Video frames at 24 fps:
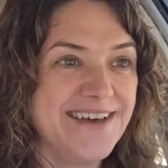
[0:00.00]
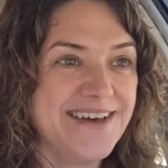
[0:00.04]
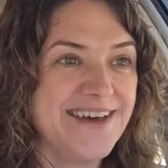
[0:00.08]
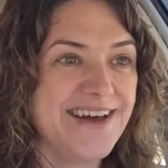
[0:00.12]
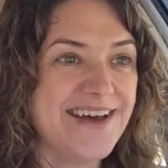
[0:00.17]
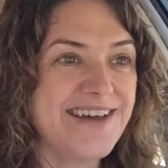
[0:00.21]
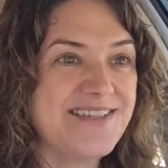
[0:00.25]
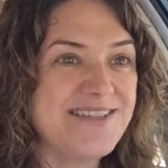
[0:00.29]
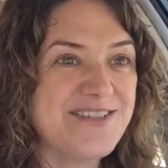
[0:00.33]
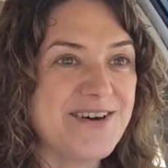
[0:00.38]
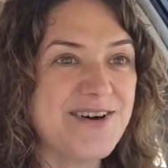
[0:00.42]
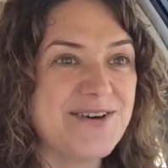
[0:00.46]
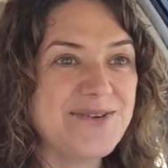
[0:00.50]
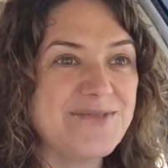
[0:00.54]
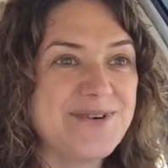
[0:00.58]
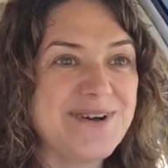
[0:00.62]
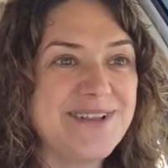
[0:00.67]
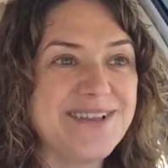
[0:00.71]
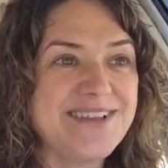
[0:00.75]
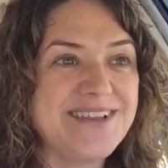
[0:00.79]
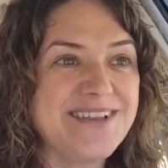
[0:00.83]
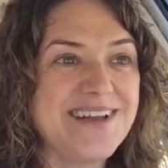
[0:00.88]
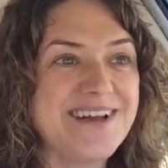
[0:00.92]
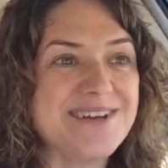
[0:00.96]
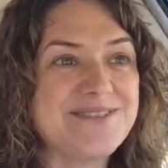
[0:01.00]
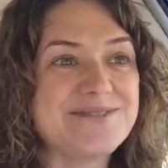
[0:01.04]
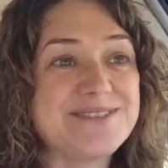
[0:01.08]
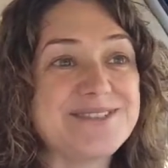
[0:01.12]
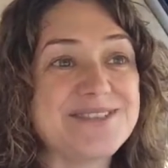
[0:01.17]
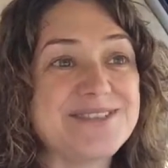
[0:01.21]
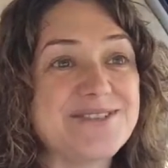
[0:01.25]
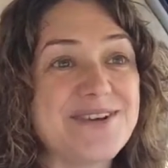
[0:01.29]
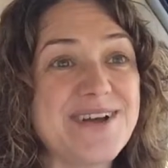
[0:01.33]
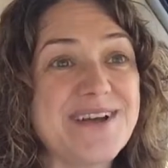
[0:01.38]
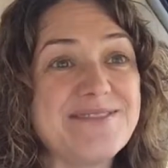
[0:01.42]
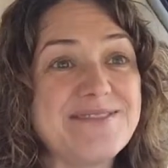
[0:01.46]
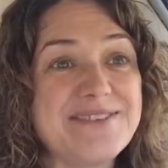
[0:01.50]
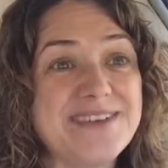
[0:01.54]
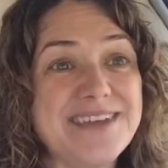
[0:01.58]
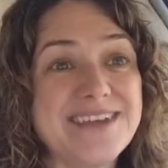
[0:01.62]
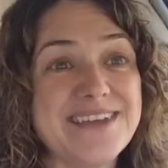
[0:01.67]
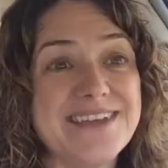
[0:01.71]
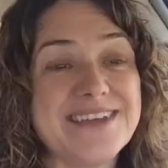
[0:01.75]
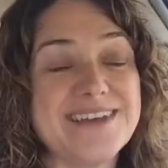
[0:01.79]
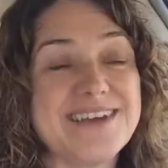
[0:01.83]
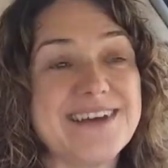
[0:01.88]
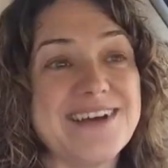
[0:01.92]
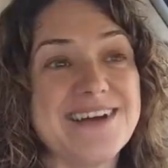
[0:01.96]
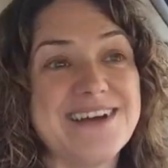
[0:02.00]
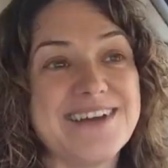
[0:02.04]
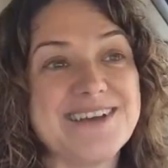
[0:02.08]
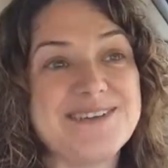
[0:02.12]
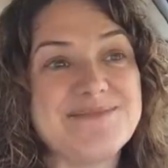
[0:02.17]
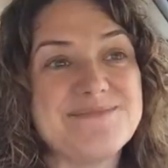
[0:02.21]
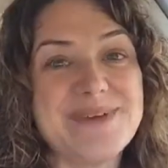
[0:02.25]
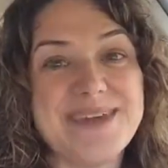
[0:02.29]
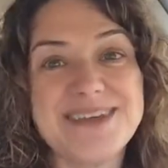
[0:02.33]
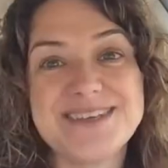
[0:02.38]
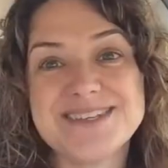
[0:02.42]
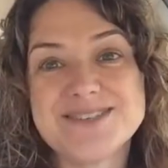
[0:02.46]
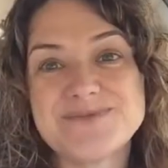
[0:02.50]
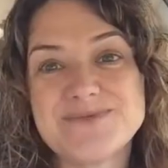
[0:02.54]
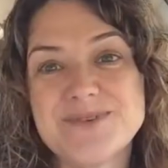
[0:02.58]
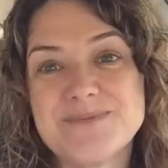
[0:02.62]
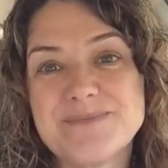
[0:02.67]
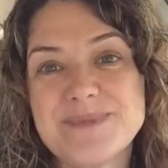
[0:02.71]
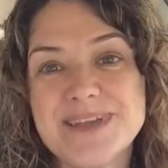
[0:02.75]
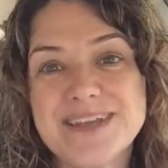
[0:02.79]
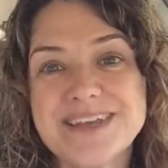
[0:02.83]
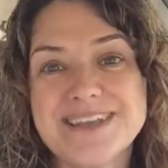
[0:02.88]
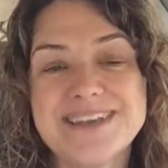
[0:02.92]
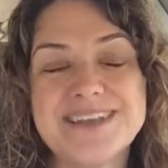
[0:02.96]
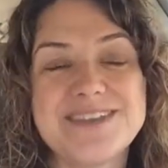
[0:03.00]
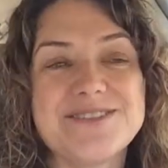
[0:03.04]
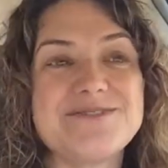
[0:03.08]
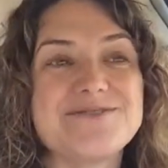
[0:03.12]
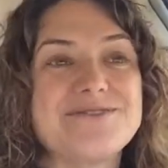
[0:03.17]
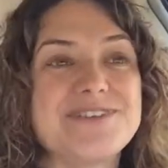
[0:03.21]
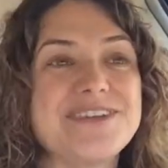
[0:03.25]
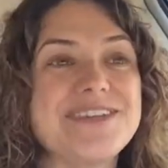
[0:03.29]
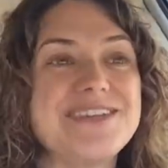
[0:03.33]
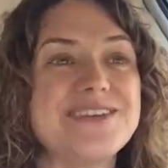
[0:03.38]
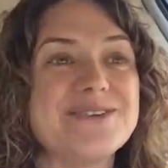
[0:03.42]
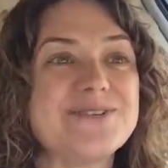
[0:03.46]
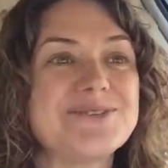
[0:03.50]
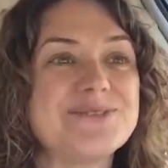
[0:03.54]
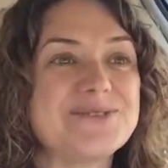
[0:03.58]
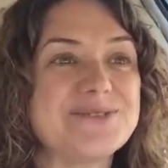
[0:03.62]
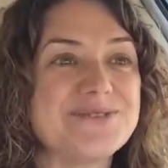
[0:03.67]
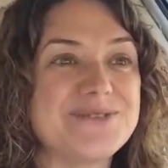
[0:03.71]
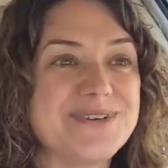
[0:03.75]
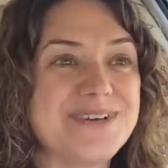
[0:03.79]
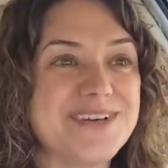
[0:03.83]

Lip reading: I thought while I was driving, I may as well make another video,